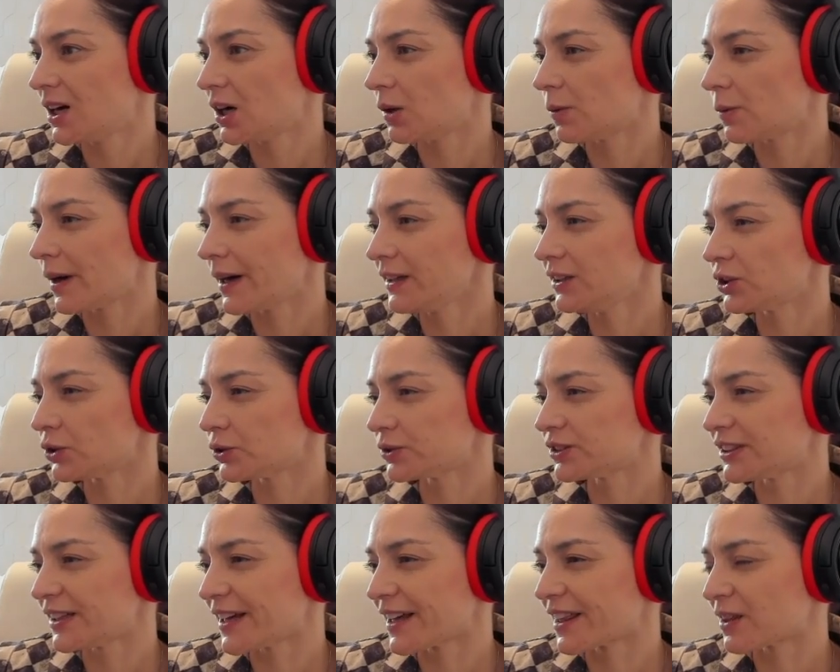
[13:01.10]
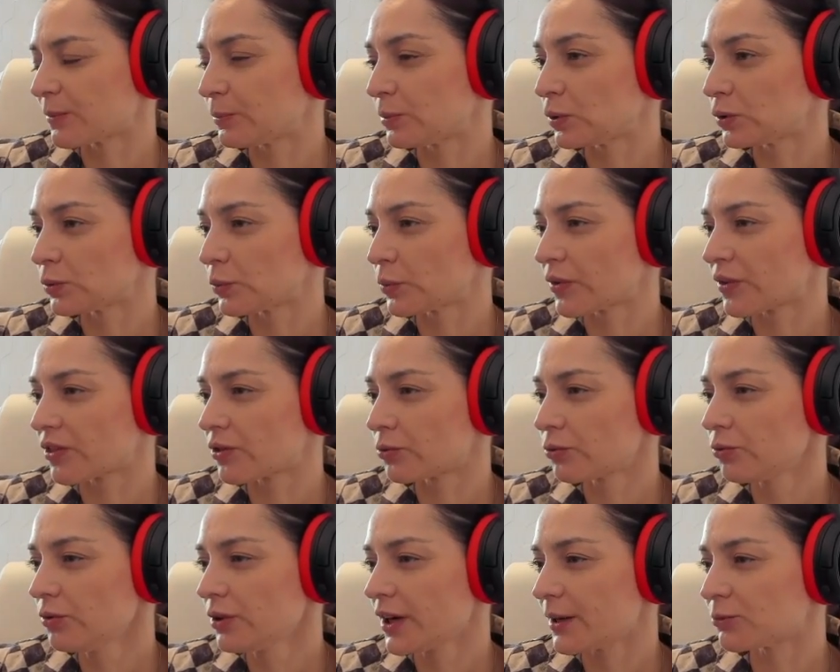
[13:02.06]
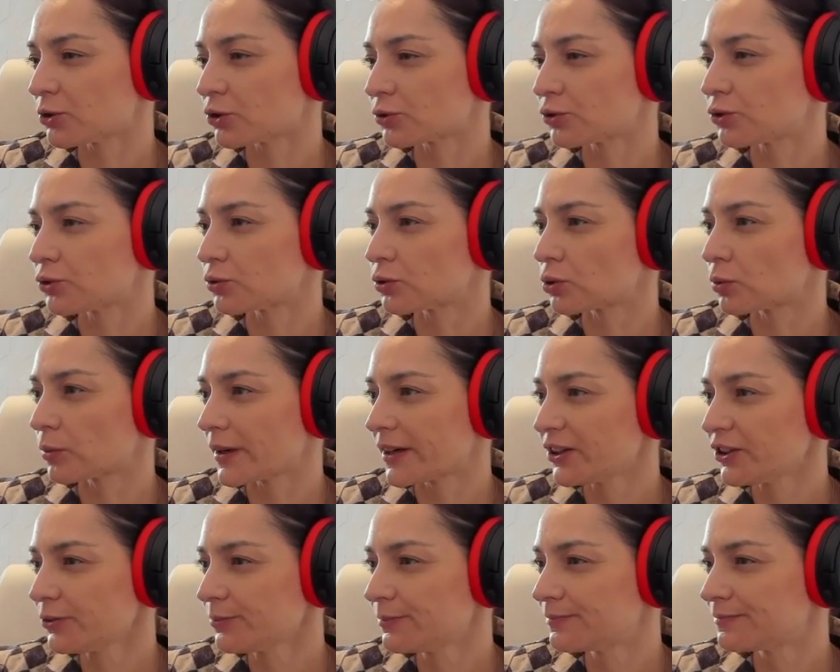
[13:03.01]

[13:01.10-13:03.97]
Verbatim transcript: Why not take the pawn with the rook? I'm not sure where.